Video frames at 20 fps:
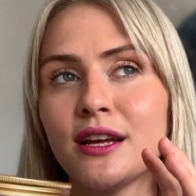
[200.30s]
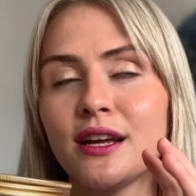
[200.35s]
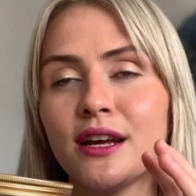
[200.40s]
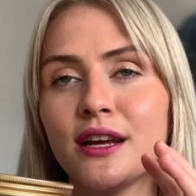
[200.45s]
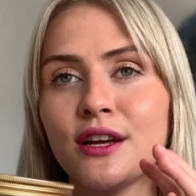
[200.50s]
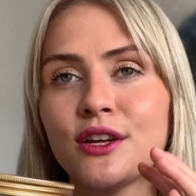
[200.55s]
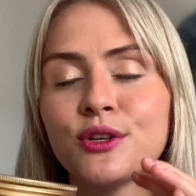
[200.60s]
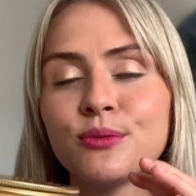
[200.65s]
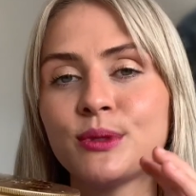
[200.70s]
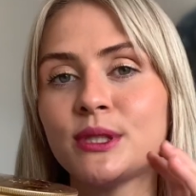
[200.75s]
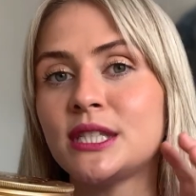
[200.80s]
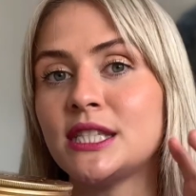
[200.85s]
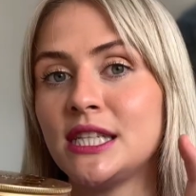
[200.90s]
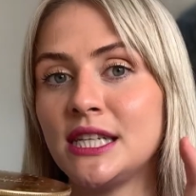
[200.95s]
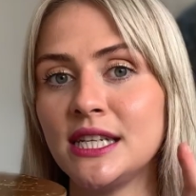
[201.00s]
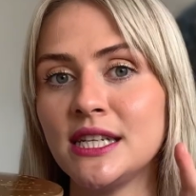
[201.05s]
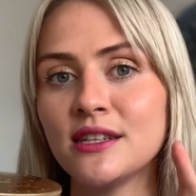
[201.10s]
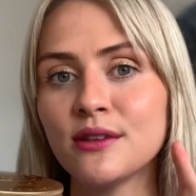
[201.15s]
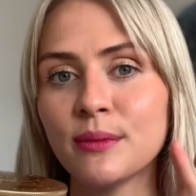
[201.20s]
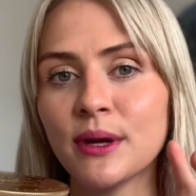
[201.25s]
an
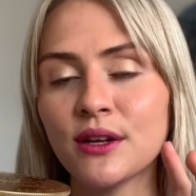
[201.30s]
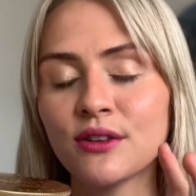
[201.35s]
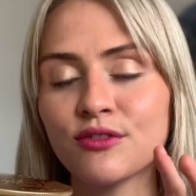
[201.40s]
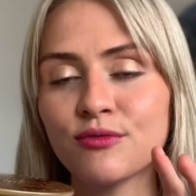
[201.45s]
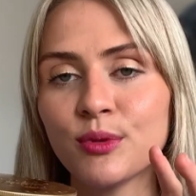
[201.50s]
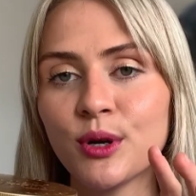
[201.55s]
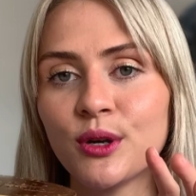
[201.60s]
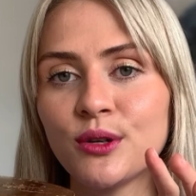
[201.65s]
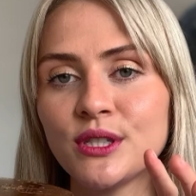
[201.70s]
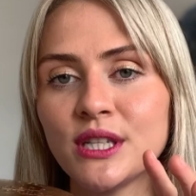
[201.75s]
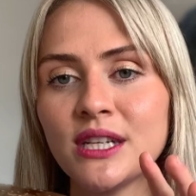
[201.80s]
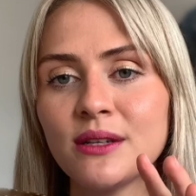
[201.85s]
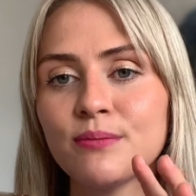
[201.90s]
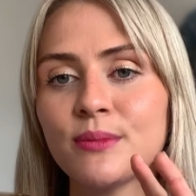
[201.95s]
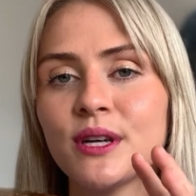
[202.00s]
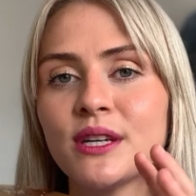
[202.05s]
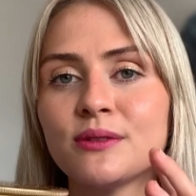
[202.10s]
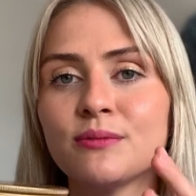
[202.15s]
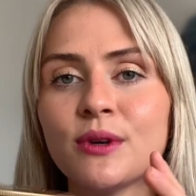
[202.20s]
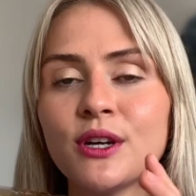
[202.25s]
obscene amount of protein,
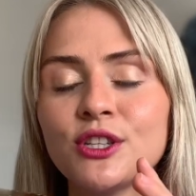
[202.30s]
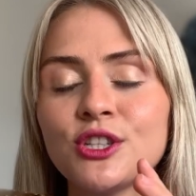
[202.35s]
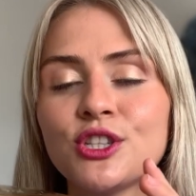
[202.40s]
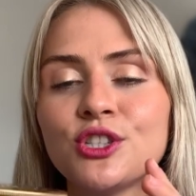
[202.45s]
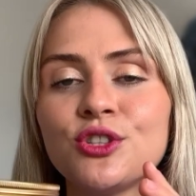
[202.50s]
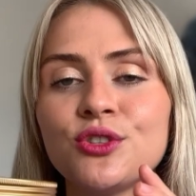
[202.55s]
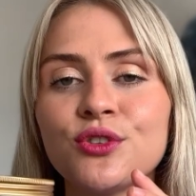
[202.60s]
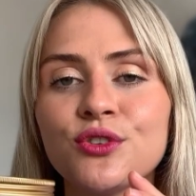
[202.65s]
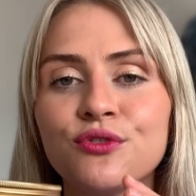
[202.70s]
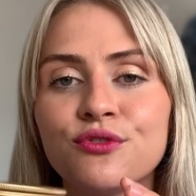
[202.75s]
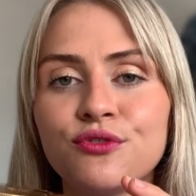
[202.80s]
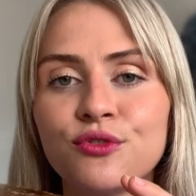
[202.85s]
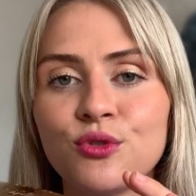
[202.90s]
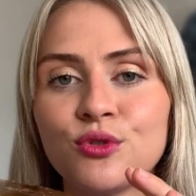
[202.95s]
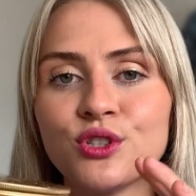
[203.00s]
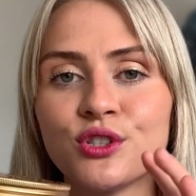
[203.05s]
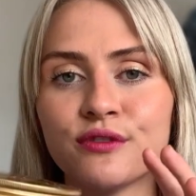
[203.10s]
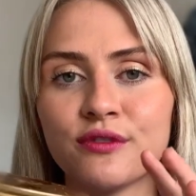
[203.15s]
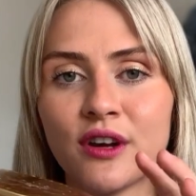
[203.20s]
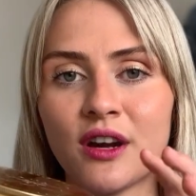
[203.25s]
but as much as you can
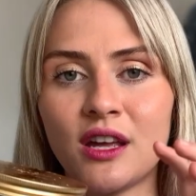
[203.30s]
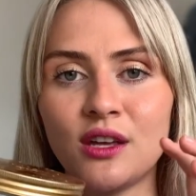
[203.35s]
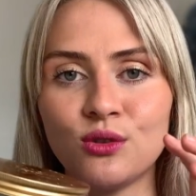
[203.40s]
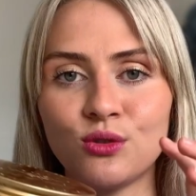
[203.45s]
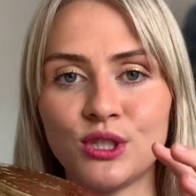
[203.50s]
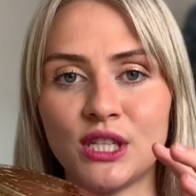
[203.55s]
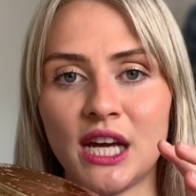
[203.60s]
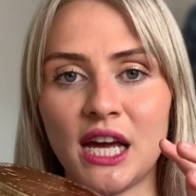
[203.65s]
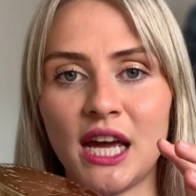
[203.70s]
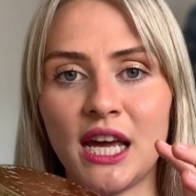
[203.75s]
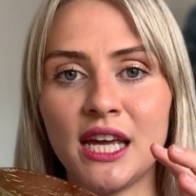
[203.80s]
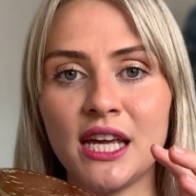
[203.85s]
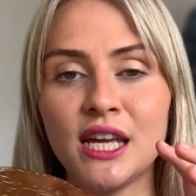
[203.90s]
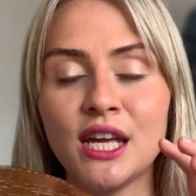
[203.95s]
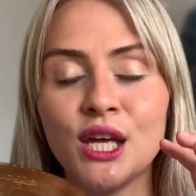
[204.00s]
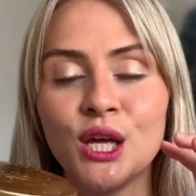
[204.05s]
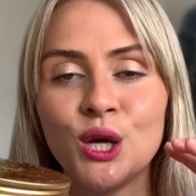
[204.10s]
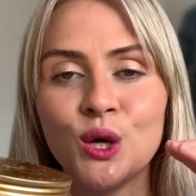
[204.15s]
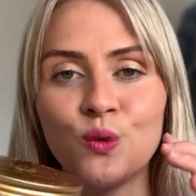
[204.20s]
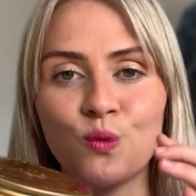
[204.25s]
fortify your day
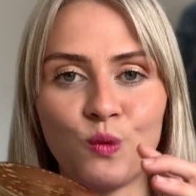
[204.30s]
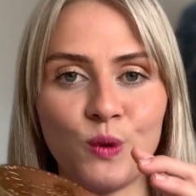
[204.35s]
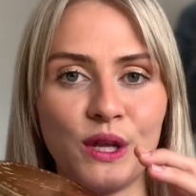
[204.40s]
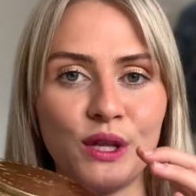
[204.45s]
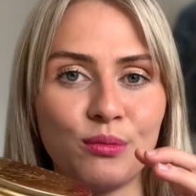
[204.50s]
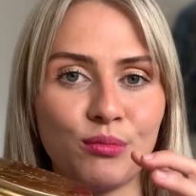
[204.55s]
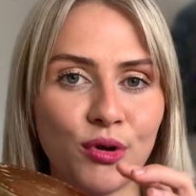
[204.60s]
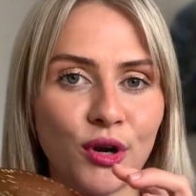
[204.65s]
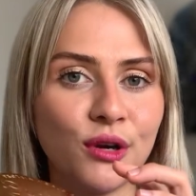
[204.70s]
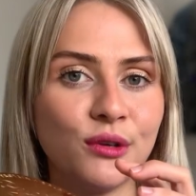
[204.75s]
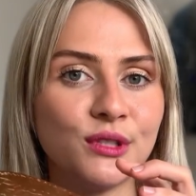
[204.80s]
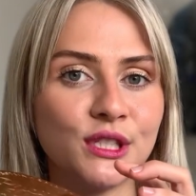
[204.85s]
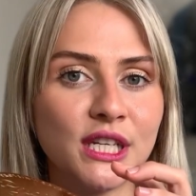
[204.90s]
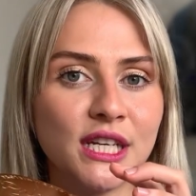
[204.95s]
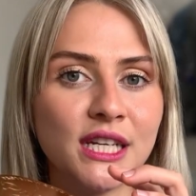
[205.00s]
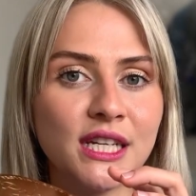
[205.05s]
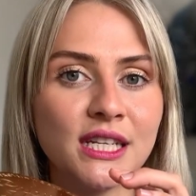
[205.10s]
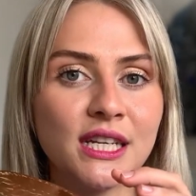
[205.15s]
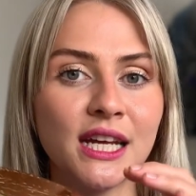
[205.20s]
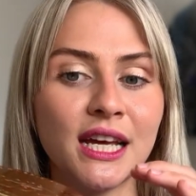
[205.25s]
with
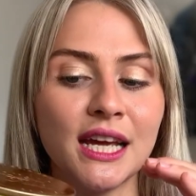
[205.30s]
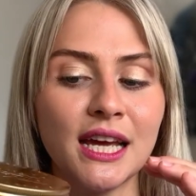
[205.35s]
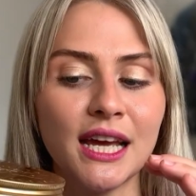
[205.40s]
protein.